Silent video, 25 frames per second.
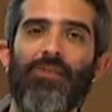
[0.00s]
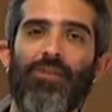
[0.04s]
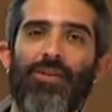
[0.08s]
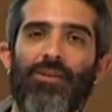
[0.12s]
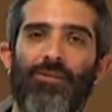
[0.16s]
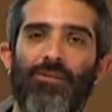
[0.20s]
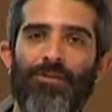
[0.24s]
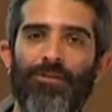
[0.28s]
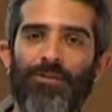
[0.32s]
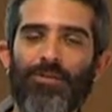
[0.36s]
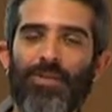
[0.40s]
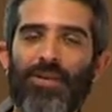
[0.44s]
But
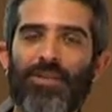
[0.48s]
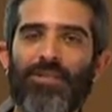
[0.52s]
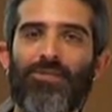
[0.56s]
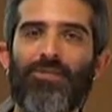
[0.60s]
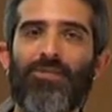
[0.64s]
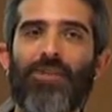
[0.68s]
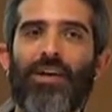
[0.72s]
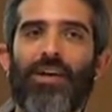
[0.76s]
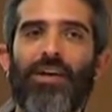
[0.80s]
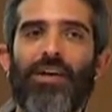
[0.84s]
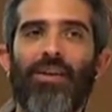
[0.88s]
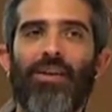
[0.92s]
if you
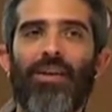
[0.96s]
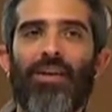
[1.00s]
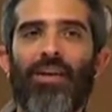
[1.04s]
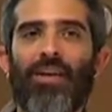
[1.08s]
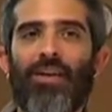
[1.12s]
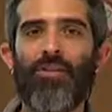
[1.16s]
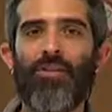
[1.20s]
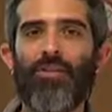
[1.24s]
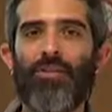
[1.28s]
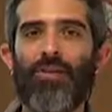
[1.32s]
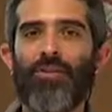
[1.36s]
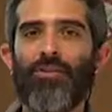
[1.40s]
specify it,
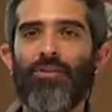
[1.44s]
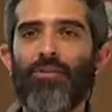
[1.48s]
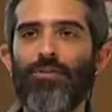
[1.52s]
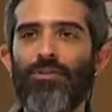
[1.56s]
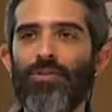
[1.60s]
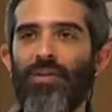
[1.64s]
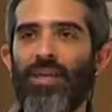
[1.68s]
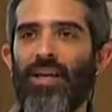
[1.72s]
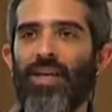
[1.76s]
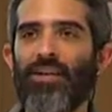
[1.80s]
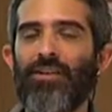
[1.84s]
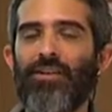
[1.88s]
then U
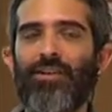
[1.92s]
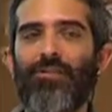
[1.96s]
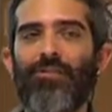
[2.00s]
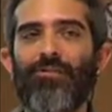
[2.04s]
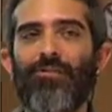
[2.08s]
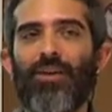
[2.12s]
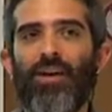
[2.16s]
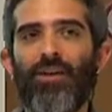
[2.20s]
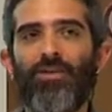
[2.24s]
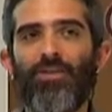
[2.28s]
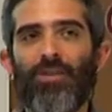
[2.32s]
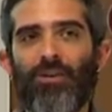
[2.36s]
scan can find